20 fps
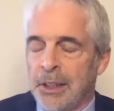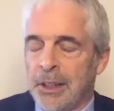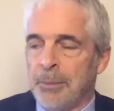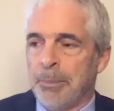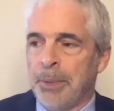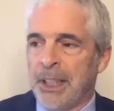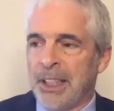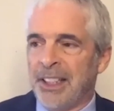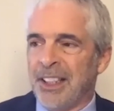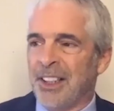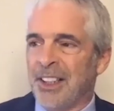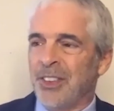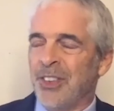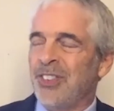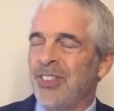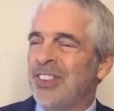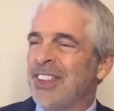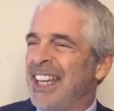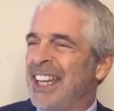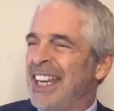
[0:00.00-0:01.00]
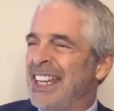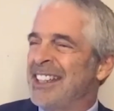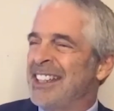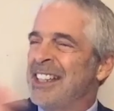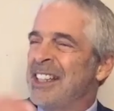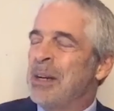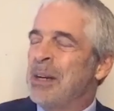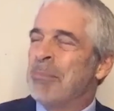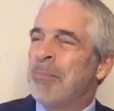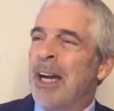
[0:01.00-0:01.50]
Because, and
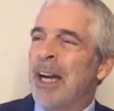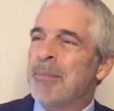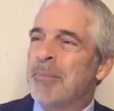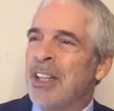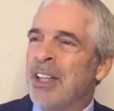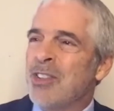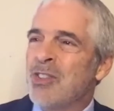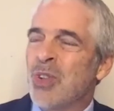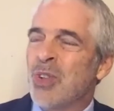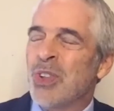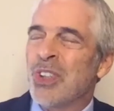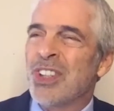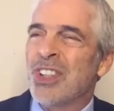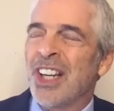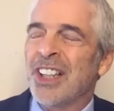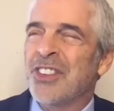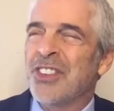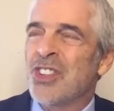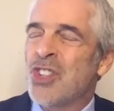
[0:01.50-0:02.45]
my mentor, Dr.